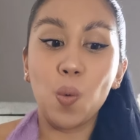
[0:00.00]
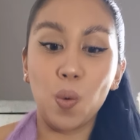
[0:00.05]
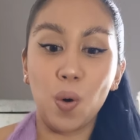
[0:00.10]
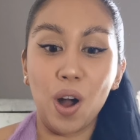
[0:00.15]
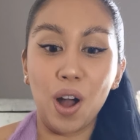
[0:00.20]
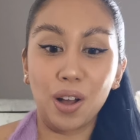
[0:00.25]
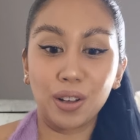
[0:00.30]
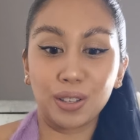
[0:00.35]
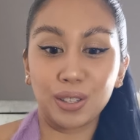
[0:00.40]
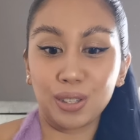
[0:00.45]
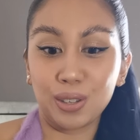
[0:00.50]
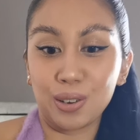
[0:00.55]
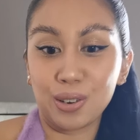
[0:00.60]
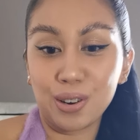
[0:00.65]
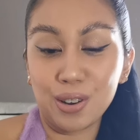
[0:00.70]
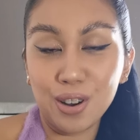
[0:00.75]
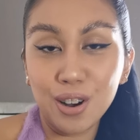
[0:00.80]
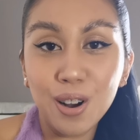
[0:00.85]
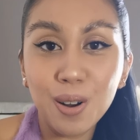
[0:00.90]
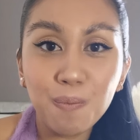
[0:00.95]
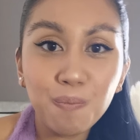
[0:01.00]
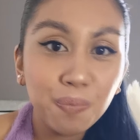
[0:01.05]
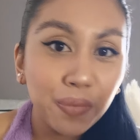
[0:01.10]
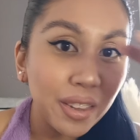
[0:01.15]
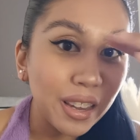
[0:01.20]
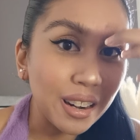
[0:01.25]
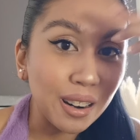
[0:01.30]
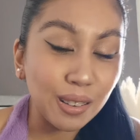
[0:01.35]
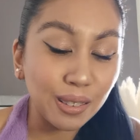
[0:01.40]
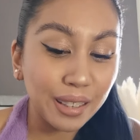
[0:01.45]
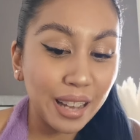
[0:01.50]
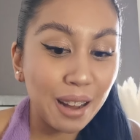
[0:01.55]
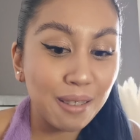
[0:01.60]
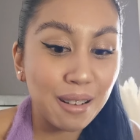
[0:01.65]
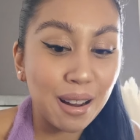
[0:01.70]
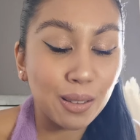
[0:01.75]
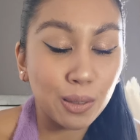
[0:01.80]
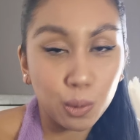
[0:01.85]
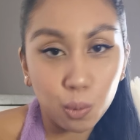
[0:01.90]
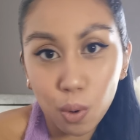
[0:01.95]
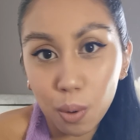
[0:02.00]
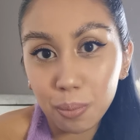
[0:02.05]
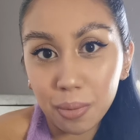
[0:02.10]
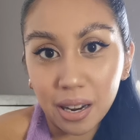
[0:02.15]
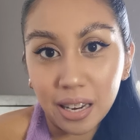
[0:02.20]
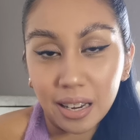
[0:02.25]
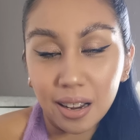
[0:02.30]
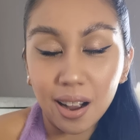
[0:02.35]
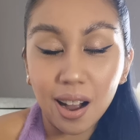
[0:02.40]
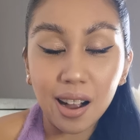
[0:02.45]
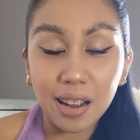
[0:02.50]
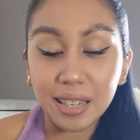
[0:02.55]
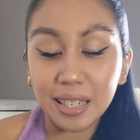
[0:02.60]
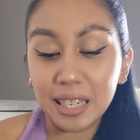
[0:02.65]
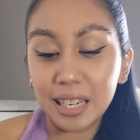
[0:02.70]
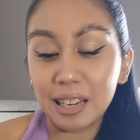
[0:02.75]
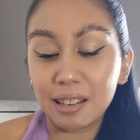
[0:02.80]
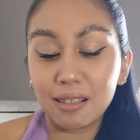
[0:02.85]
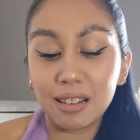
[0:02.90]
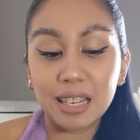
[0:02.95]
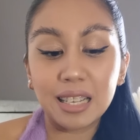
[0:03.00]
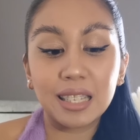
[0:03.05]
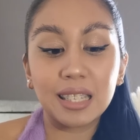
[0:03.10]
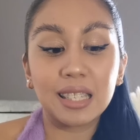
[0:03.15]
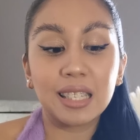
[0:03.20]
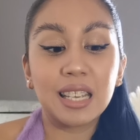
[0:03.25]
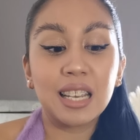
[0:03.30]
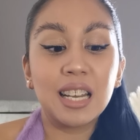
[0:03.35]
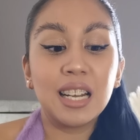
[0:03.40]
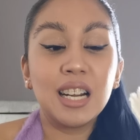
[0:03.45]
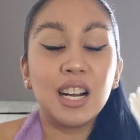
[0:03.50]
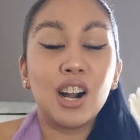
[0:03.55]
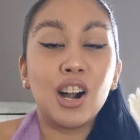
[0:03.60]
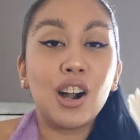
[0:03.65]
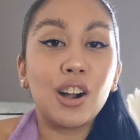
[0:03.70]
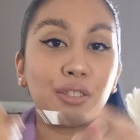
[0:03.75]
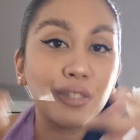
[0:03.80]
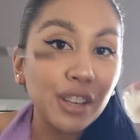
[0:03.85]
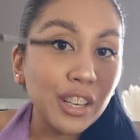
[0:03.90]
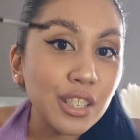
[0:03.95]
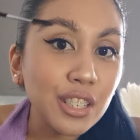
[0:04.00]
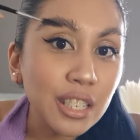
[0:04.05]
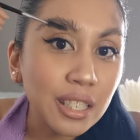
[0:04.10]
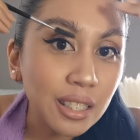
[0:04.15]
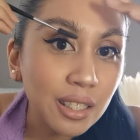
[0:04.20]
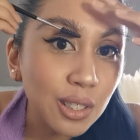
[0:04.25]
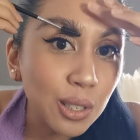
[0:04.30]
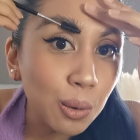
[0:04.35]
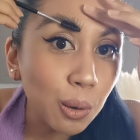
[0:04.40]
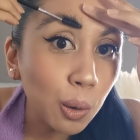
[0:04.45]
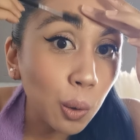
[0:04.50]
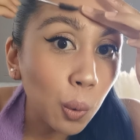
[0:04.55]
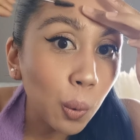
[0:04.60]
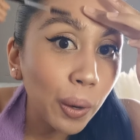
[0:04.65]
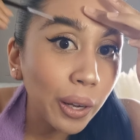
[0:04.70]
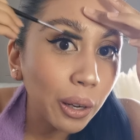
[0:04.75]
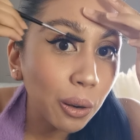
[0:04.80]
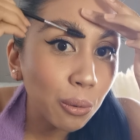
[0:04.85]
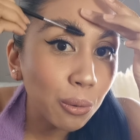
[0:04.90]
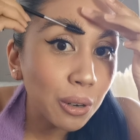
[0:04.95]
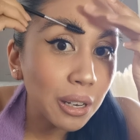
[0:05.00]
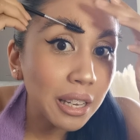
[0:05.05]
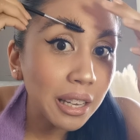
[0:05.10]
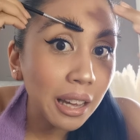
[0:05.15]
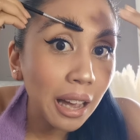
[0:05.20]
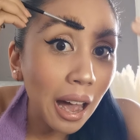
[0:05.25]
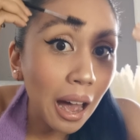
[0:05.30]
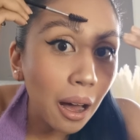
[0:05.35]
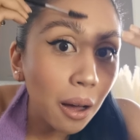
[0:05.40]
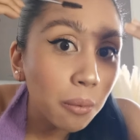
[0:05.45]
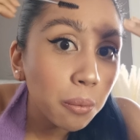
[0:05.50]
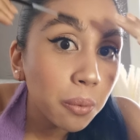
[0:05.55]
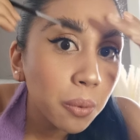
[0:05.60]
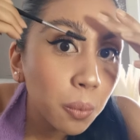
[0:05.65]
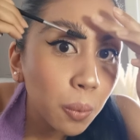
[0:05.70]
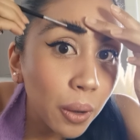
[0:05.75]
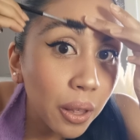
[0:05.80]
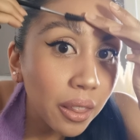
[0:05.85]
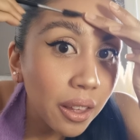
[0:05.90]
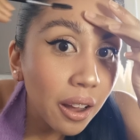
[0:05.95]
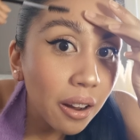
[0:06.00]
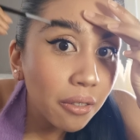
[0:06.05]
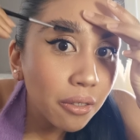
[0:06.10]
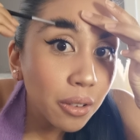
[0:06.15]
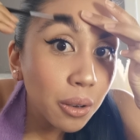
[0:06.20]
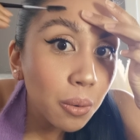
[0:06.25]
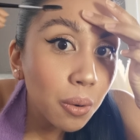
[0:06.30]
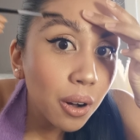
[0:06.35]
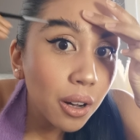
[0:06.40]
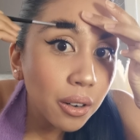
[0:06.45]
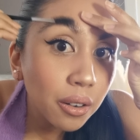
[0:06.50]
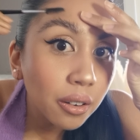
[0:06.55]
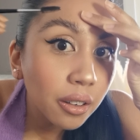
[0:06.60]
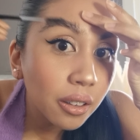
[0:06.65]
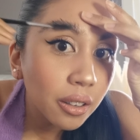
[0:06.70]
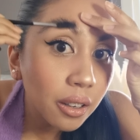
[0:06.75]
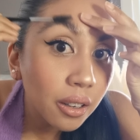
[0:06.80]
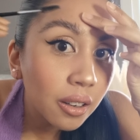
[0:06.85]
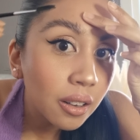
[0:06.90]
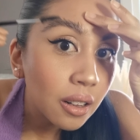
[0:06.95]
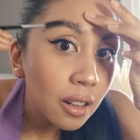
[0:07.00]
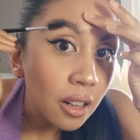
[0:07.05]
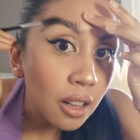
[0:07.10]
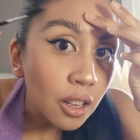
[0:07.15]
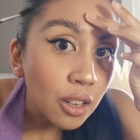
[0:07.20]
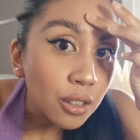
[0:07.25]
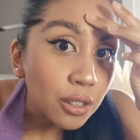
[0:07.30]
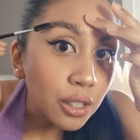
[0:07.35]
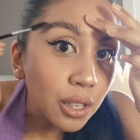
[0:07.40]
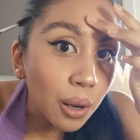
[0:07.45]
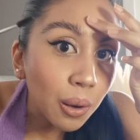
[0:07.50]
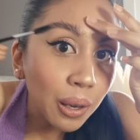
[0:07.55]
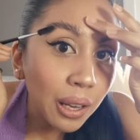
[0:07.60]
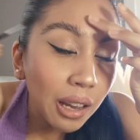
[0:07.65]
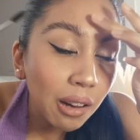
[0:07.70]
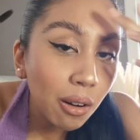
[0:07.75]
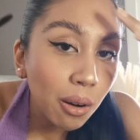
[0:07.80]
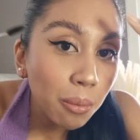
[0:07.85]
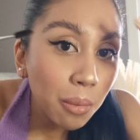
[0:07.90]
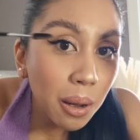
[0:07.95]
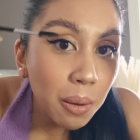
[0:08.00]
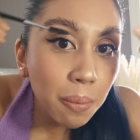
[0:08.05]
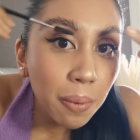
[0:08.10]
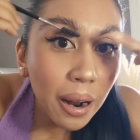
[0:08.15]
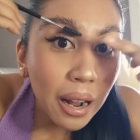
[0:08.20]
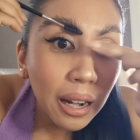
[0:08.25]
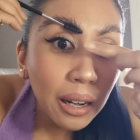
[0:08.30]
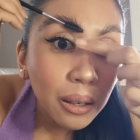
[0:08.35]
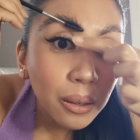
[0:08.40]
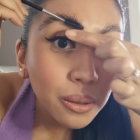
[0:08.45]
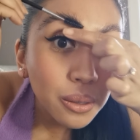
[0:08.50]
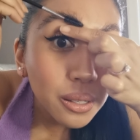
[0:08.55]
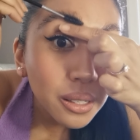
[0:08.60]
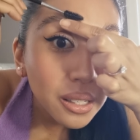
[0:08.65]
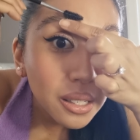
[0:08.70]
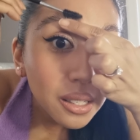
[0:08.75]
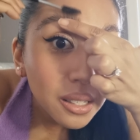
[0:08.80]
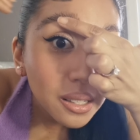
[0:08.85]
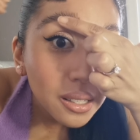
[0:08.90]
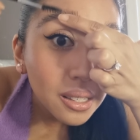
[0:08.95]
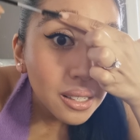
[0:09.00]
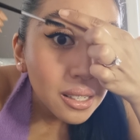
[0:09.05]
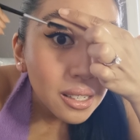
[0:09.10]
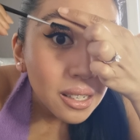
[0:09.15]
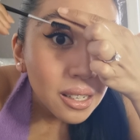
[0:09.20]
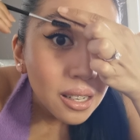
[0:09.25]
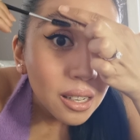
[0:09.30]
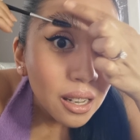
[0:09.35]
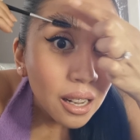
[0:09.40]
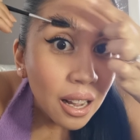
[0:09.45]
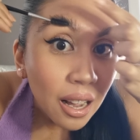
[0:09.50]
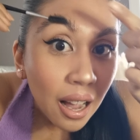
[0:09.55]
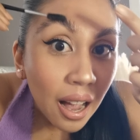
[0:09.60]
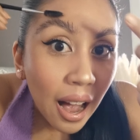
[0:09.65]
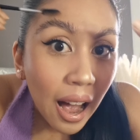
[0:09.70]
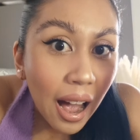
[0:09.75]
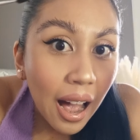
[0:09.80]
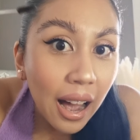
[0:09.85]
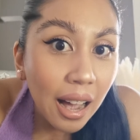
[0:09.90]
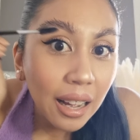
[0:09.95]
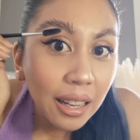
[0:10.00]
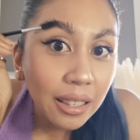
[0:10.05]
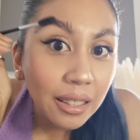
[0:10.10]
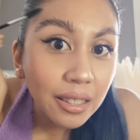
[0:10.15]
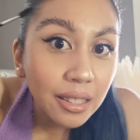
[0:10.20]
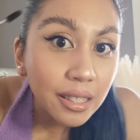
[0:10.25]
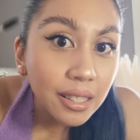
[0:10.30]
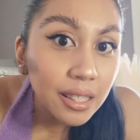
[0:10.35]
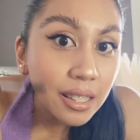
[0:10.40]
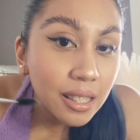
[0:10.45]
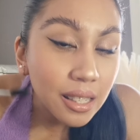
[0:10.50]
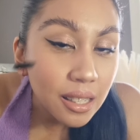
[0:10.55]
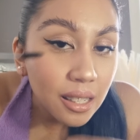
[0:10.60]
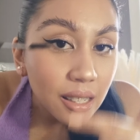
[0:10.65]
works or not. And I'll get around to what my idea is after I just do a quick recap with everyone. So here are my brows, and